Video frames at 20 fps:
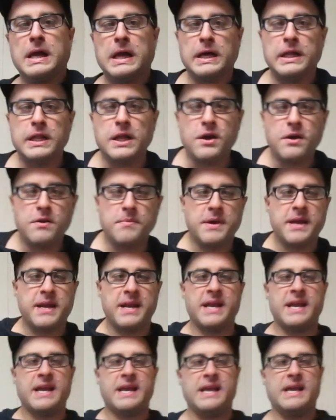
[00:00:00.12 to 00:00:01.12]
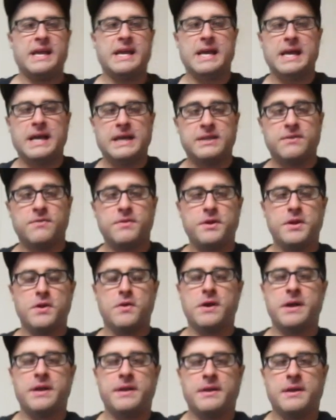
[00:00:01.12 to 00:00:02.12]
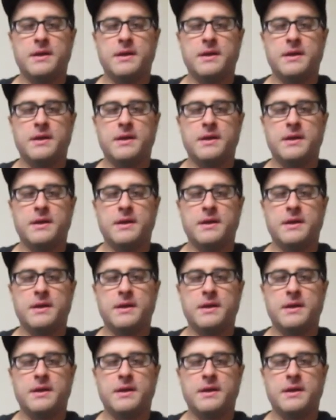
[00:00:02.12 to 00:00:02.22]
Hello everybody, how's everyone doing?